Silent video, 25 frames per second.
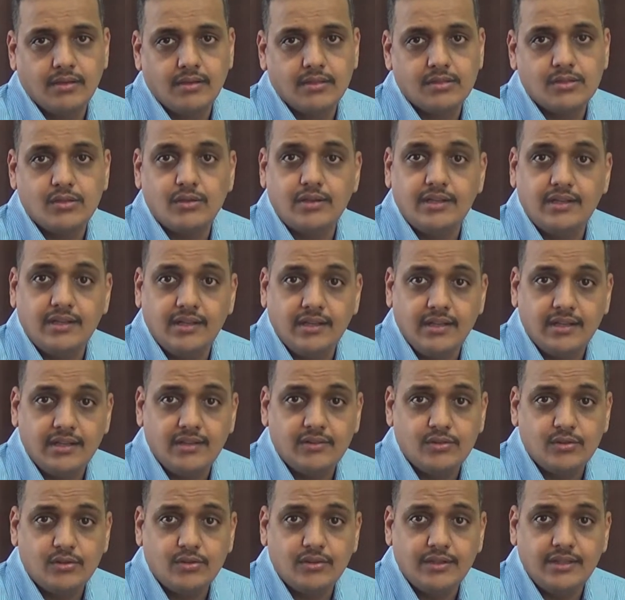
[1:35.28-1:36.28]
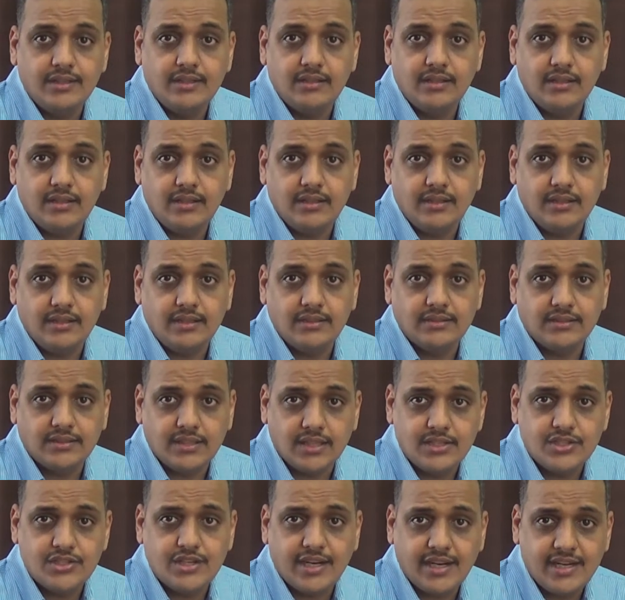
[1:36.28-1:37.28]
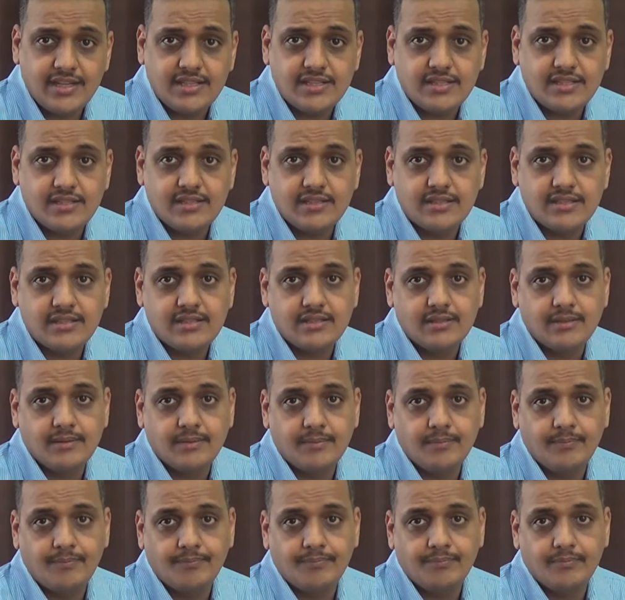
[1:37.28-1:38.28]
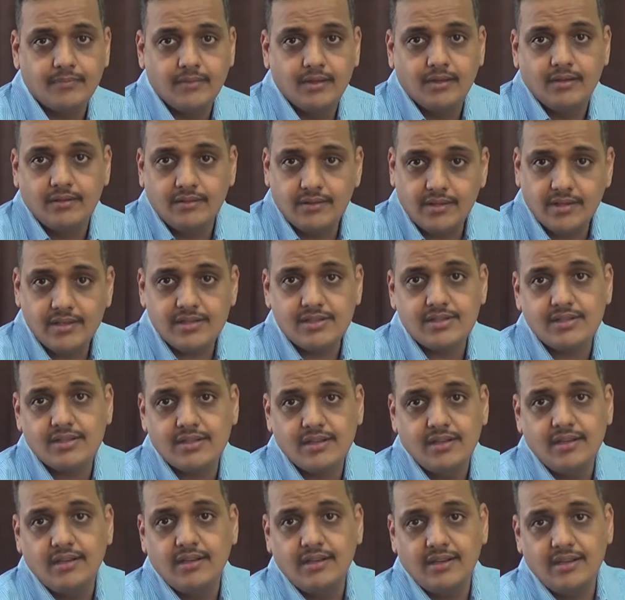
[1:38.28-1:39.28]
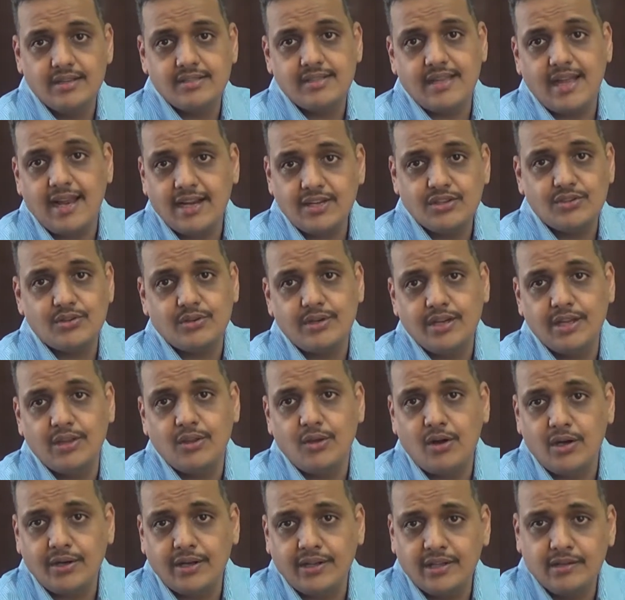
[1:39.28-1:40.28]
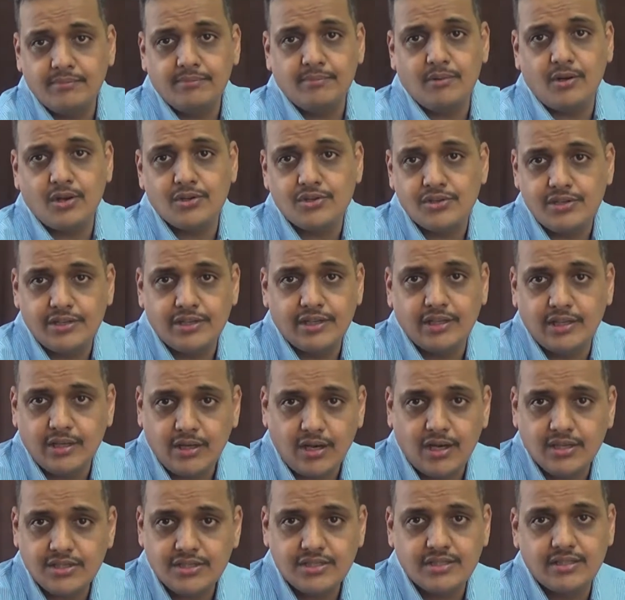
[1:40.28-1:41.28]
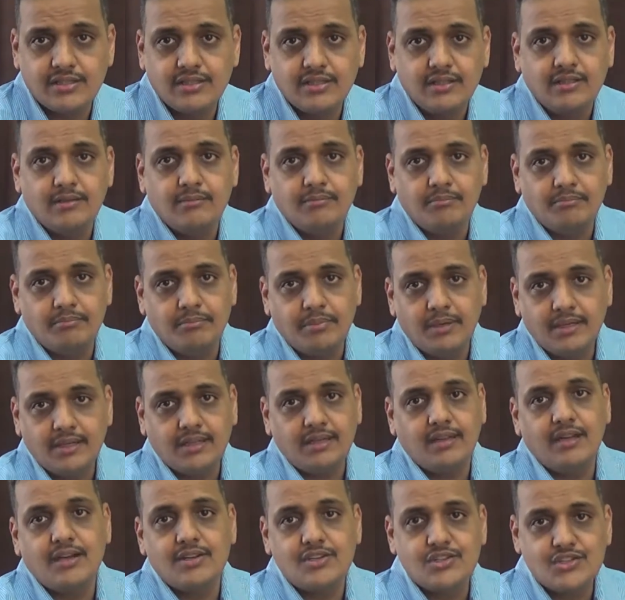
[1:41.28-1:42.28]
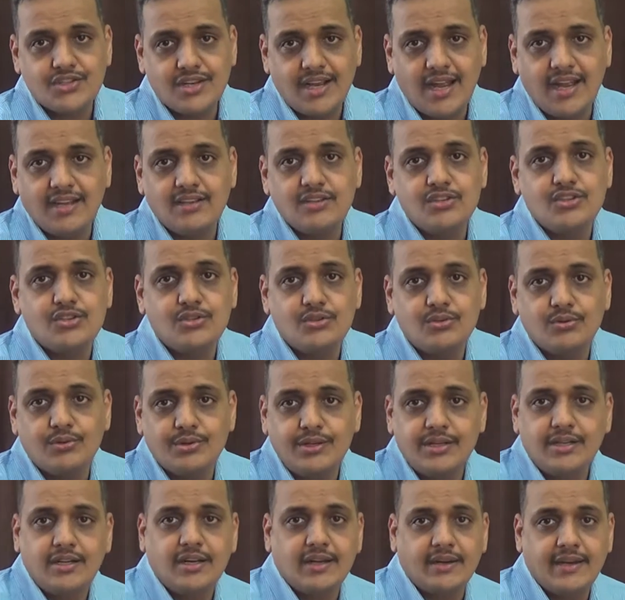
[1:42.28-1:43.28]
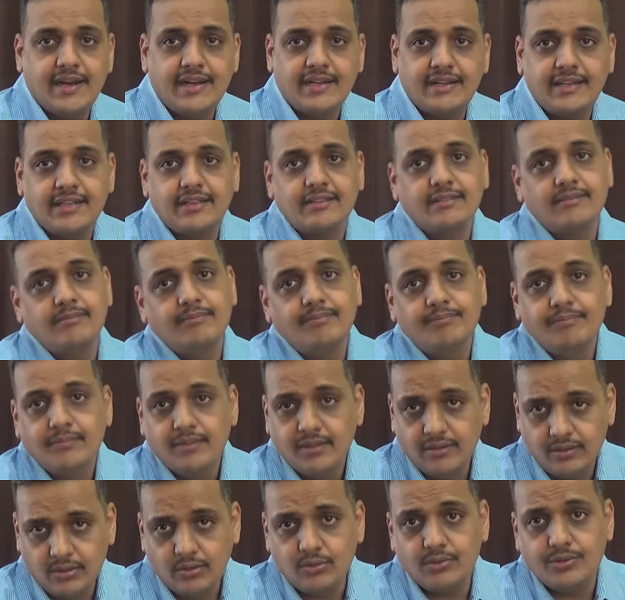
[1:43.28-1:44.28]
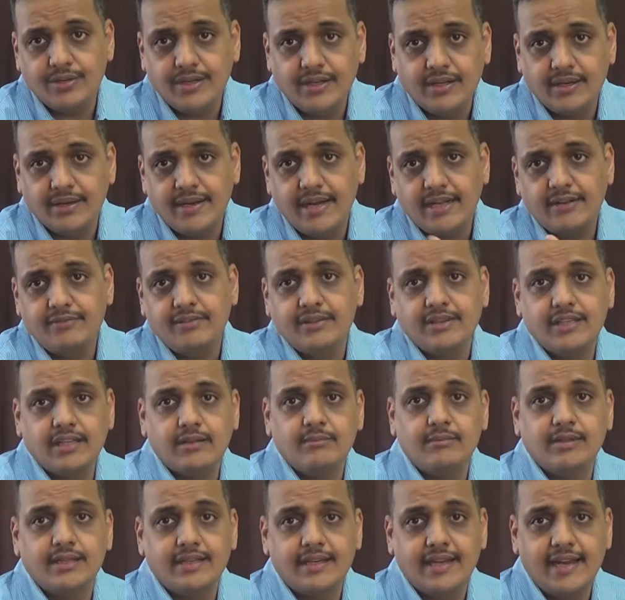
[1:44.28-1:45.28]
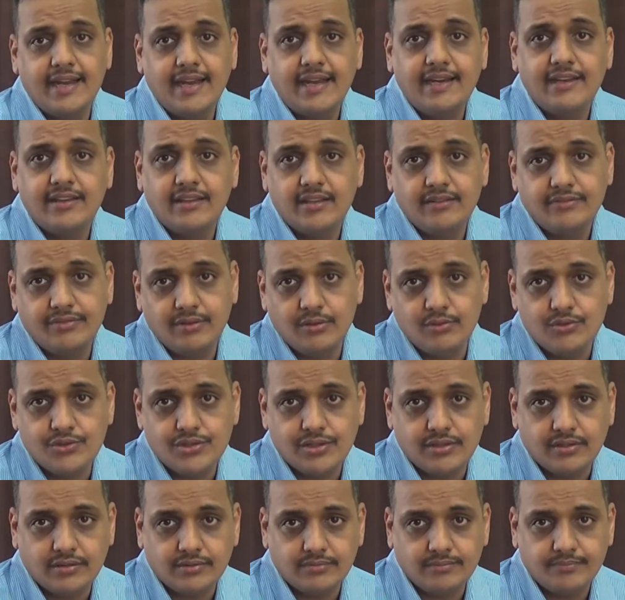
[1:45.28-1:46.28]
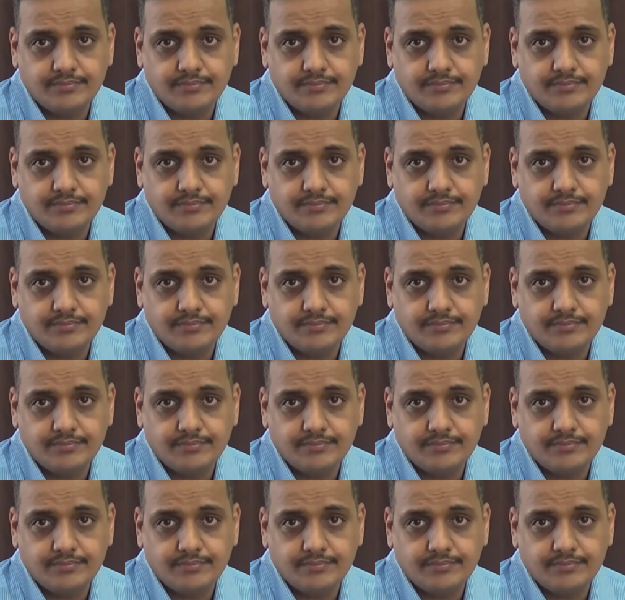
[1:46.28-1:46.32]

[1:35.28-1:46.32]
So in such cases, this is actually not an opportunity lost, but a chance to reconnect with him again in the future.